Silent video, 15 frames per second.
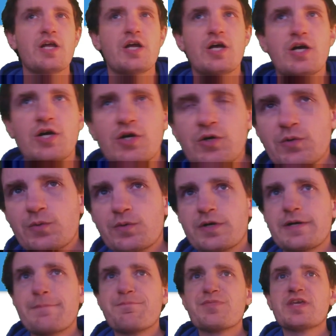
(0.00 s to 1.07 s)

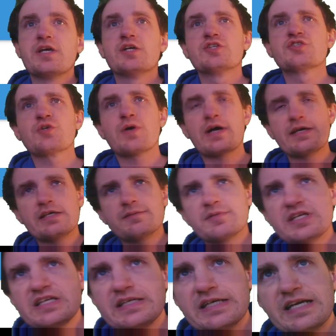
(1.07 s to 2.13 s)
Alright, so I am
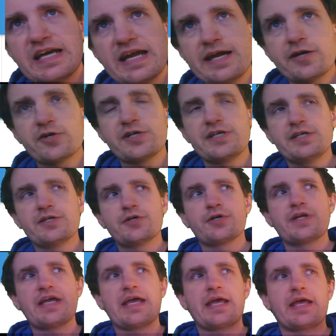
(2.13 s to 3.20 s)
getting an error
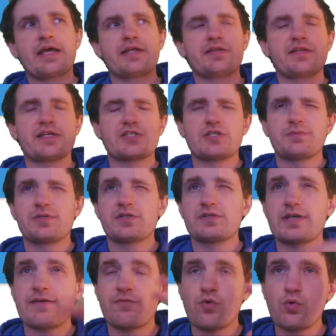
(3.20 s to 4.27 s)
here, and that's just because
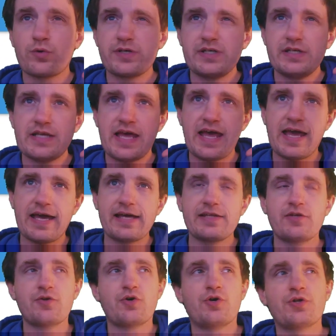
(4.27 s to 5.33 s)
I've already
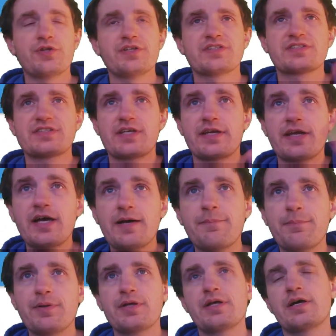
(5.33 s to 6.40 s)
had all this set
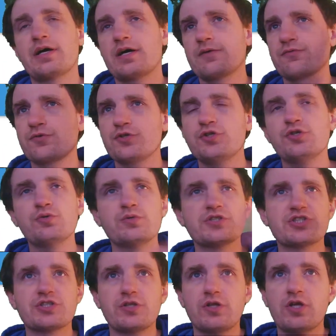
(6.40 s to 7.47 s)
up. Uh, for you, it
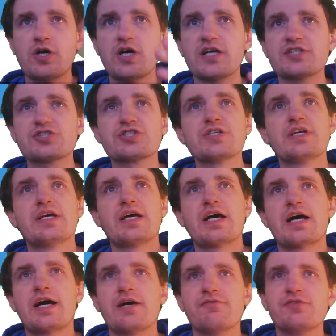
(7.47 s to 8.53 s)
should launch.
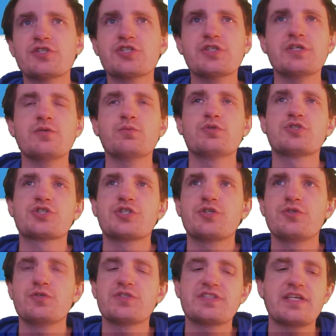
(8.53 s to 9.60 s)
Uh, eventually, it will show
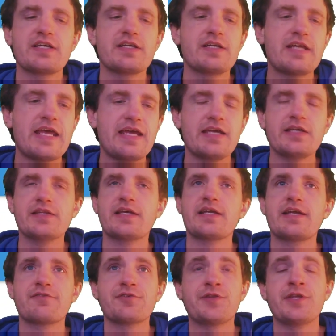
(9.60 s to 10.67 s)
you saying, hey, that
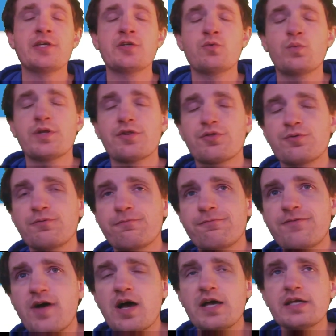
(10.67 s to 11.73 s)
everything went through
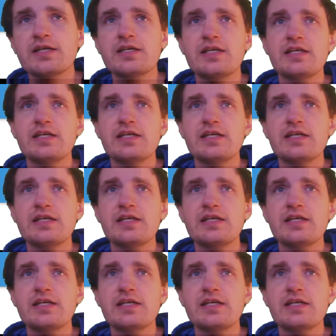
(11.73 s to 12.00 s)
fine.